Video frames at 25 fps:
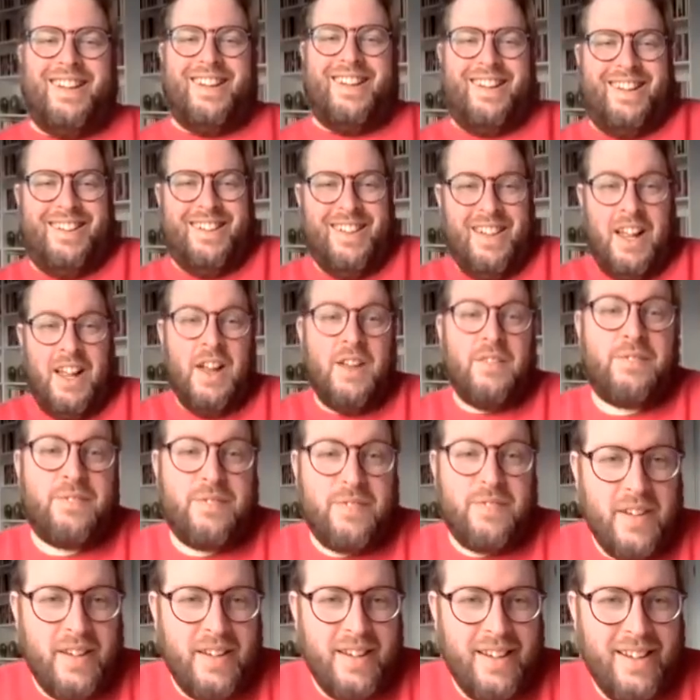
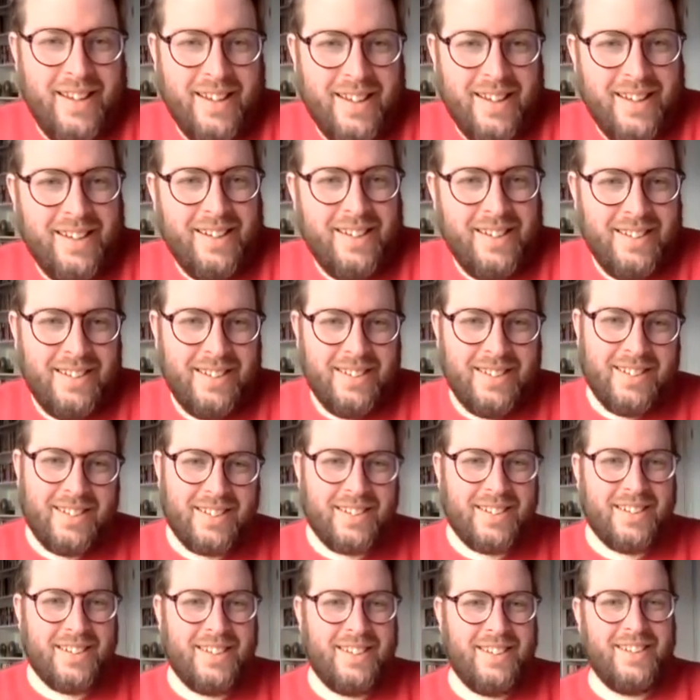
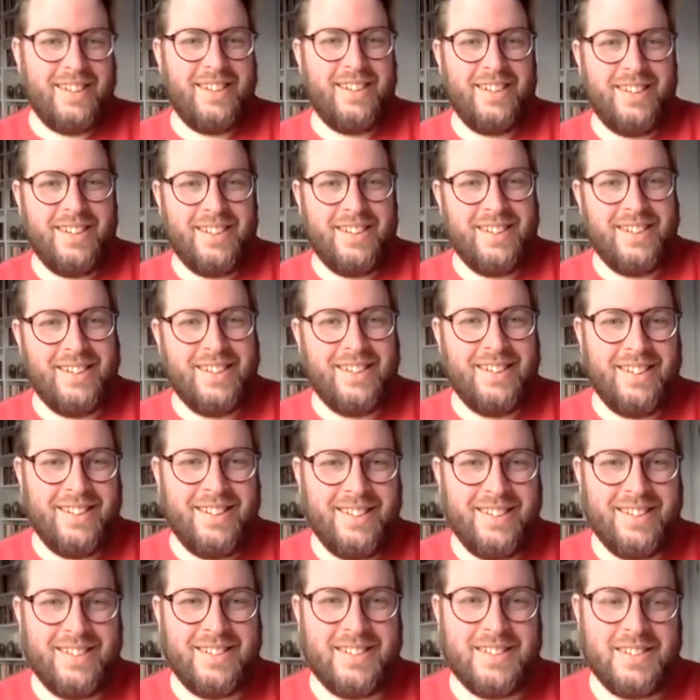
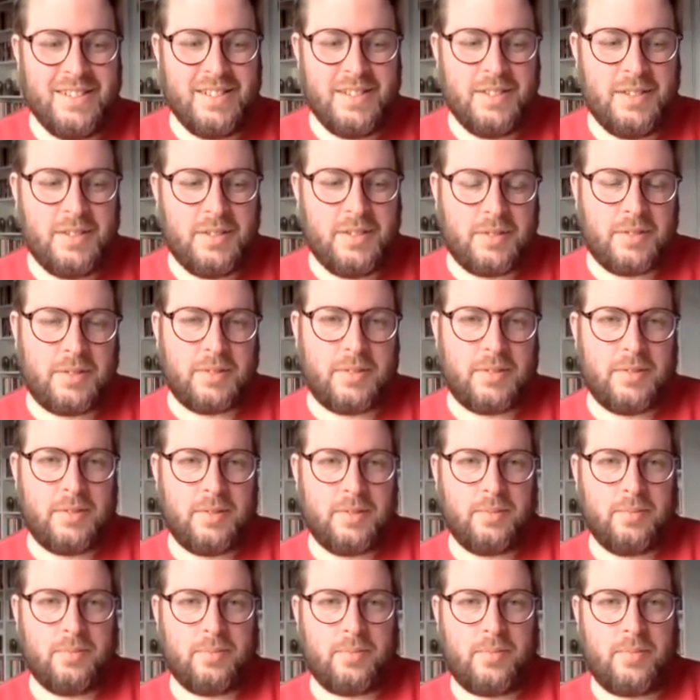
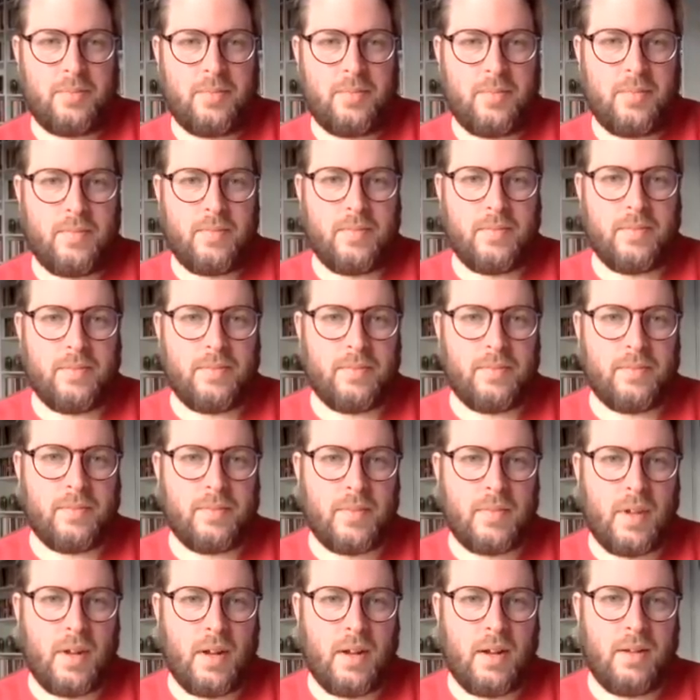
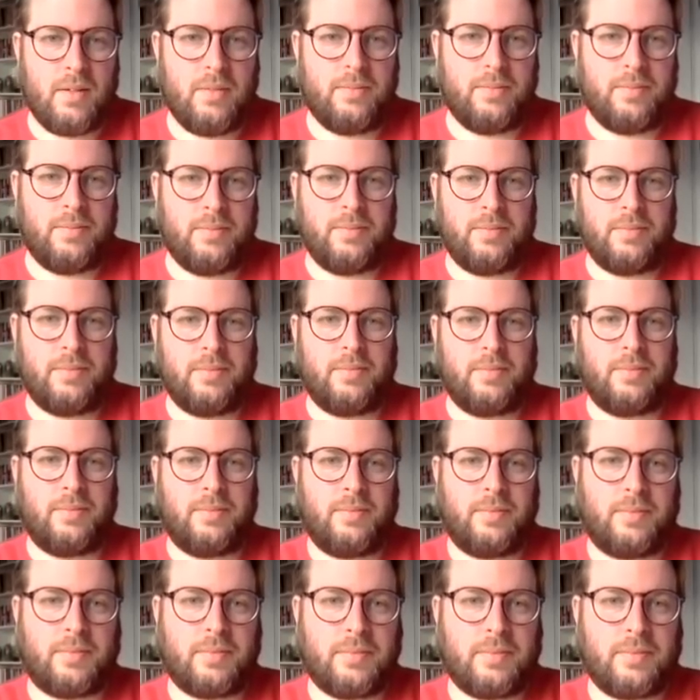
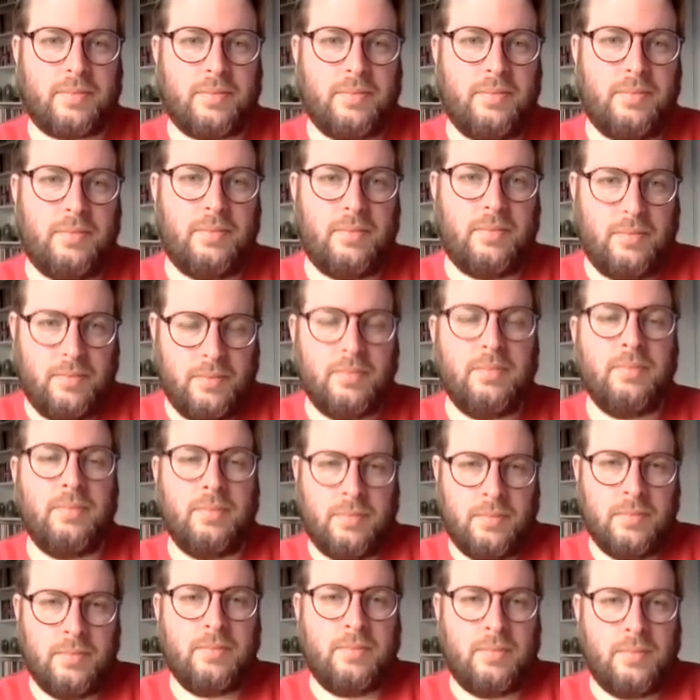
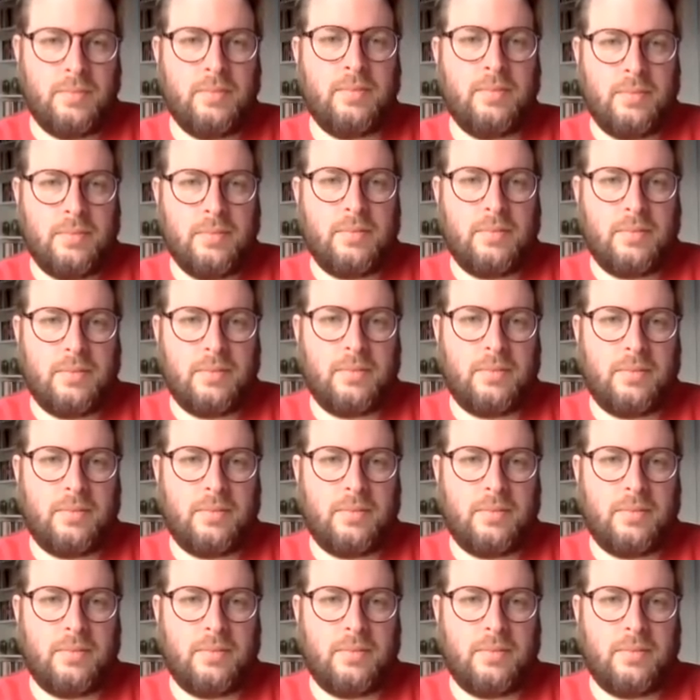The person shown says nothing.